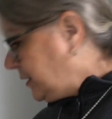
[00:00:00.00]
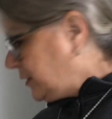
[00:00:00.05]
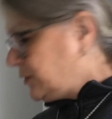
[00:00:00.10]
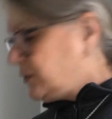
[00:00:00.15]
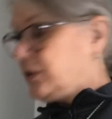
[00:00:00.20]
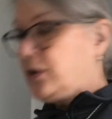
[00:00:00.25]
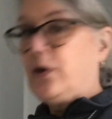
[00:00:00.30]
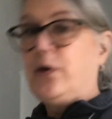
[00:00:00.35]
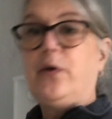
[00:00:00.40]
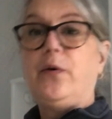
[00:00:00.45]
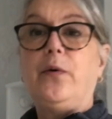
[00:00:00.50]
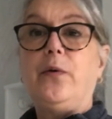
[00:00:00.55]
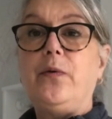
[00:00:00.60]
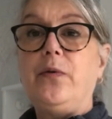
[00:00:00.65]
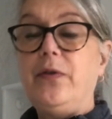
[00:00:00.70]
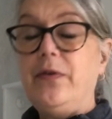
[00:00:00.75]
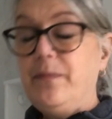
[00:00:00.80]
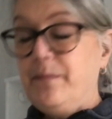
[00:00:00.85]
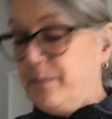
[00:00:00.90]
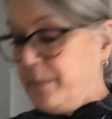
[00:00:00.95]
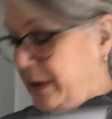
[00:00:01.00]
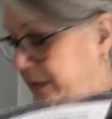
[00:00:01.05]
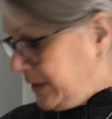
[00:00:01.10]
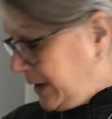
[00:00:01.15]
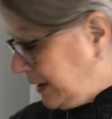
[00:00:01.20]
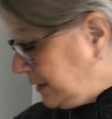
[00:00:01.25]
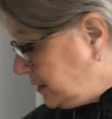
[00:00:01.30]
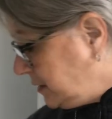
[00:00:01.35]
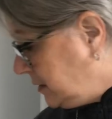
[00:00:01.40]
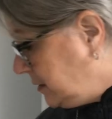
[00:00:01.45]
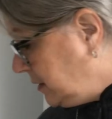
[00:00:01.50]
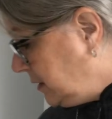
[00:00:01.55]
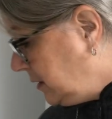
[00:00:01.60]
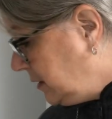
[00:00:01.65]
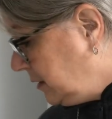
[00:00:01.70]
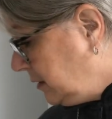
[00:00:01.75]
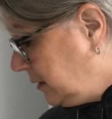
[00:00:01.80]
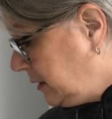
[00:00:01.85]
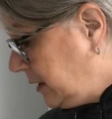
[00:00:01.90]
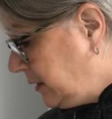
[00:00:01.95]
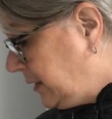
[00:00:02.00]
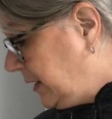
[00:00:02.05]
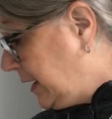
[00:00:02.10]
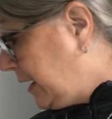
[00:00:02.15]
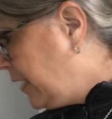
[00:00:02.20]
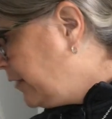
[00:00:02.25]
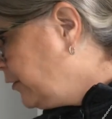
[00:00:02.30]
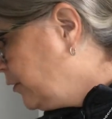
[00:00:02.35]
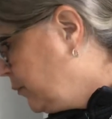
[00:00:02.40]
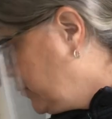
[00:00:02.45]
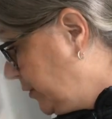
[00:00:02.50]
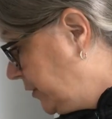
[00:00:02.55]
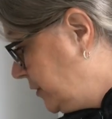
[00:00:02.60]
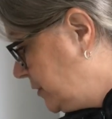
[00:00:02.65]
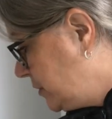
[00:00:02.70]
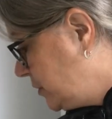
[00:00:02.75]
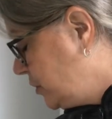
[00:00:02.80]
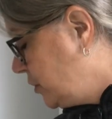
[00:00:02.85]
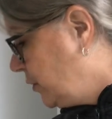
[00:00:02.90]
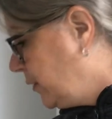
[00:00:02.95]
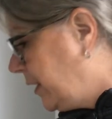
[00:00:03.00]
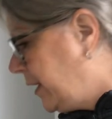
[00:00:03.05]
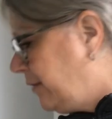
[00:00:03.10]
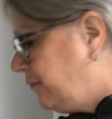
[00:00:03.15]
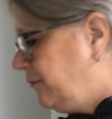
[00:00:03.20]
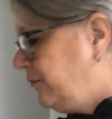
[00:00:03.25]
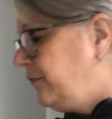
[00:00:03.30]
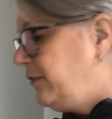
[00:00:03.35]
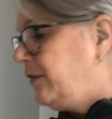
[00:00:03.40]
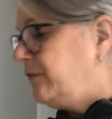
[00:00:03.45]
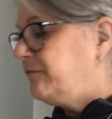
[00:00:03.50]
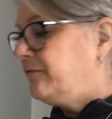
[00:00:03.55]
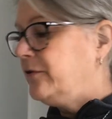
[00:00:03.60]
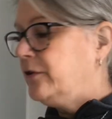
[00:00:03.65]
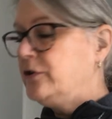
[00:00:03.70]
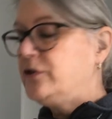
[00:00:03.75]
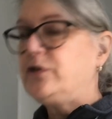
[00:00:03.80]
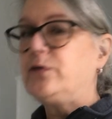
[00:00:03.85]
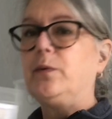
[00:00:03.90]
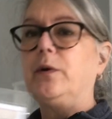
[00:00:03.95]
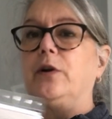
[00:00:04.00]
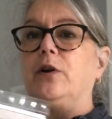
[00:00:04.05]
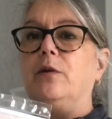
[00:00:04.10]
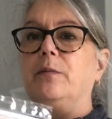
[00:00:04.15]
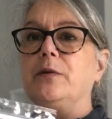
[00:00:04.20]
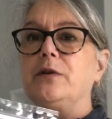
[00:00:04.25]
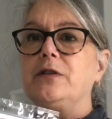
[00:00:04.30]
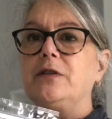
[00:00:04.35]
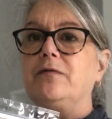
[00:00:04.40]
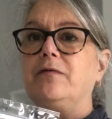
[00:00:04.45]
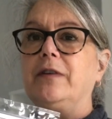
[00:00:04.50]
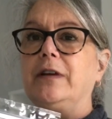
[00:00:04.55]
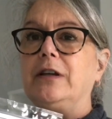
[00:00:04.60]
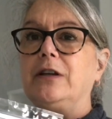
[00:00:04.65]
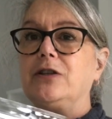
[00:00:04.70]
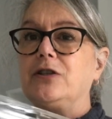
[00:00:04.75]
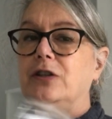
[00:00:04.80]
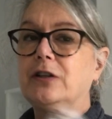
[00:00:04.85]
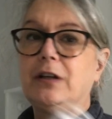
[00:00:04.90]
So, but that's the other ones too. I have the first one almost finished,